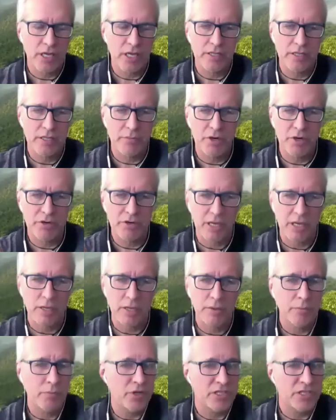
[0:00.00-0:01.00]
America.
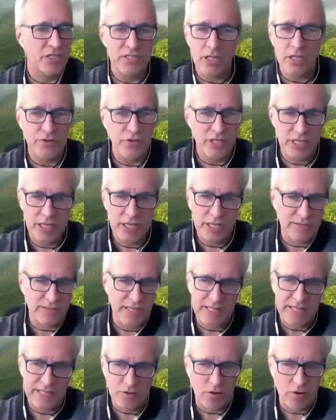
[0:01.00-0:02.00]
But it's not the case
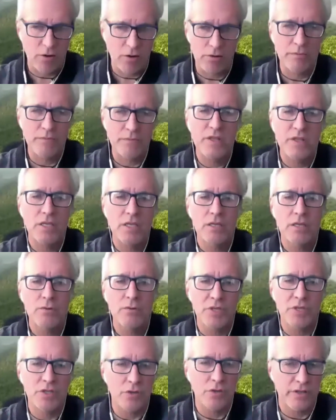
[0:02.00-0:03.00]
at all. We
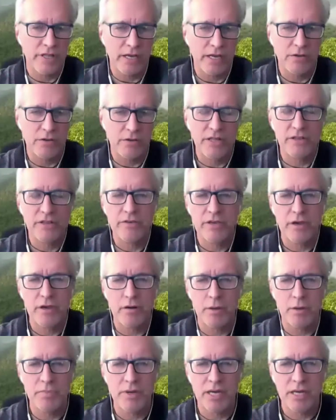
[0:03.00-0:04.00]
know now that the
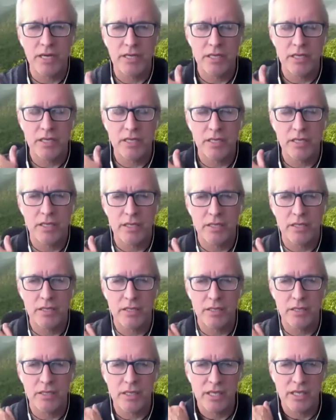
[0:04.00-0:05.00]
Carapace in
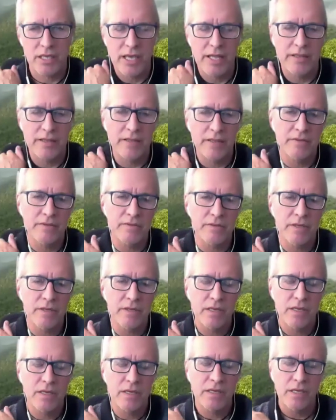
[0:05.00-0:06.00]

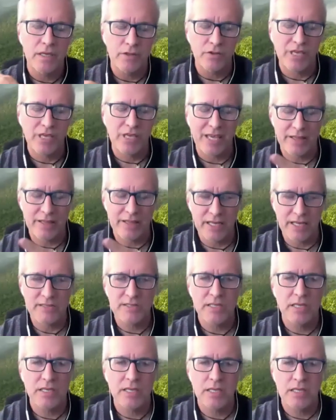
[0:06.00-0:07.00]
the Guianas,
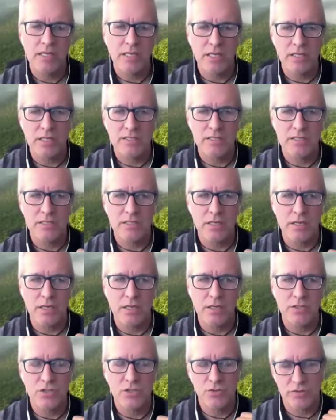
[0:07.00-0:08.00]
it's
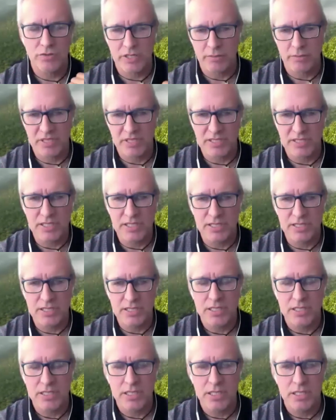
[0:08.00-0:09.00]
surinamensis,
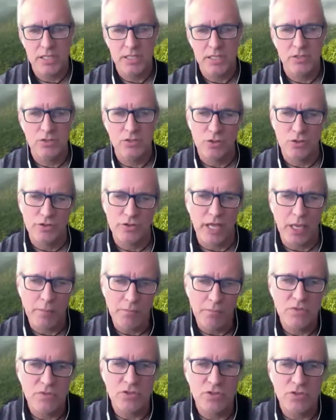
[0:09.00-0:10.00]
the name
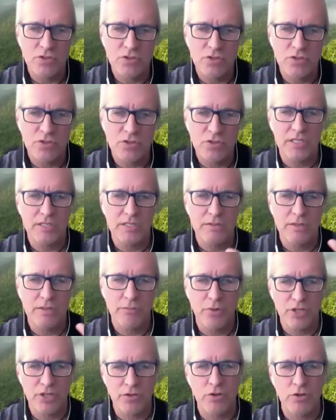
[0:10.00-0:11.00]
surinamensis,
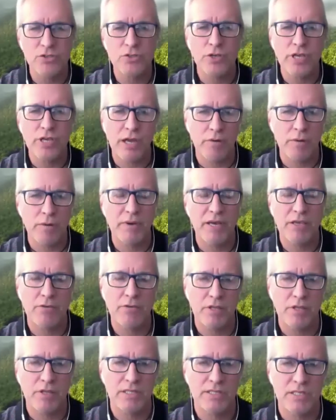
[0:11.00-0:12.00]
but also Carapace
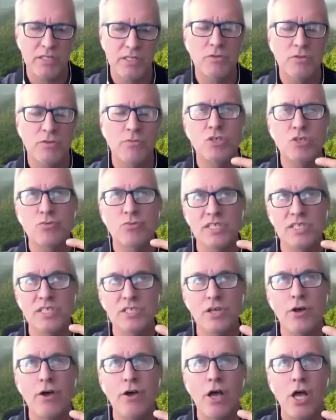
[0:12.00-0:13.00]
guianensis, which was the
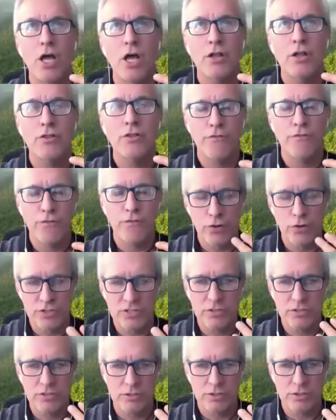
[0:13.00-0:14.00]
first
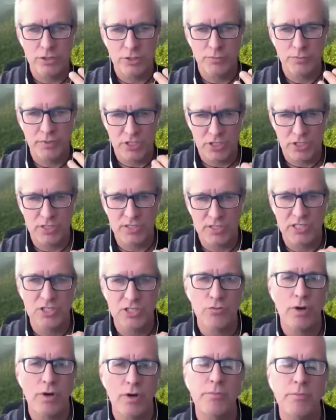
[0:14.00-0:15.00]
species
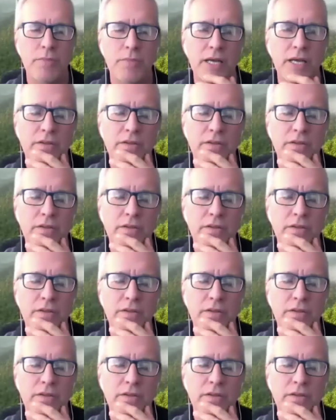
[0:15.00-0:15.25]
described by